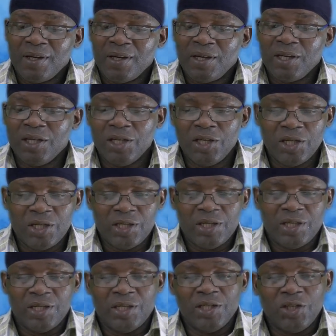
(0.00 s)

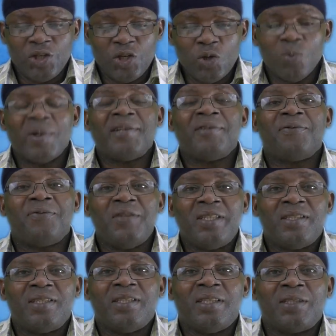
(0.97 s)
in human
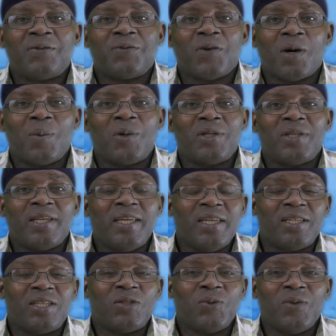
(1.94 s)
feces for about
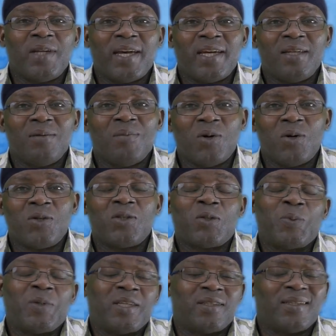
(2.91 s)
8 to 9 months,
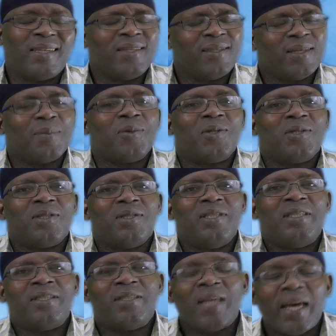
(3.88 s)
because that is about
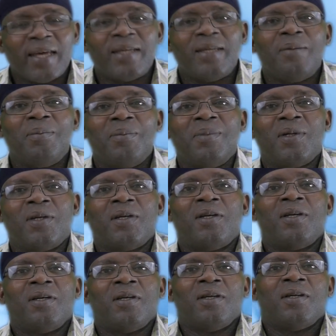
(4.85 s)
the time
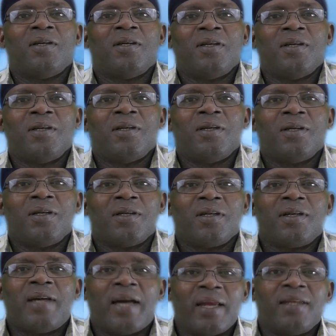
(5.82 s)

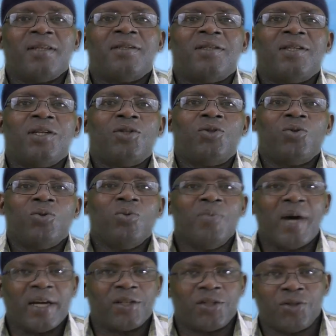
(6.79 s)
garlic take to
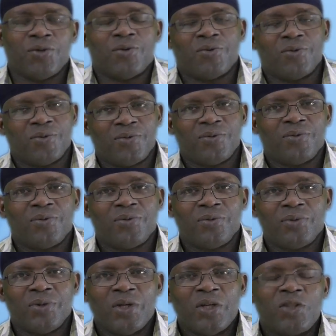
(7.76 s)
mature.
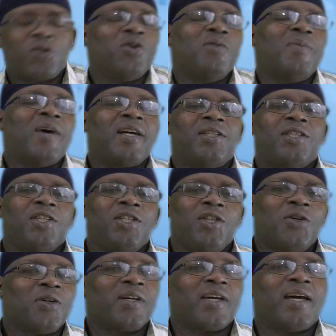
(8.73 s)
So imagine
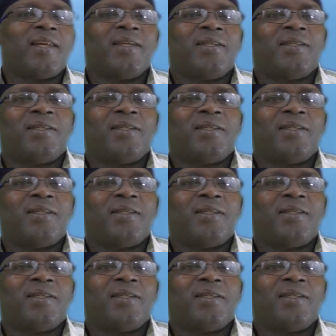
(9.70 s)
your garlic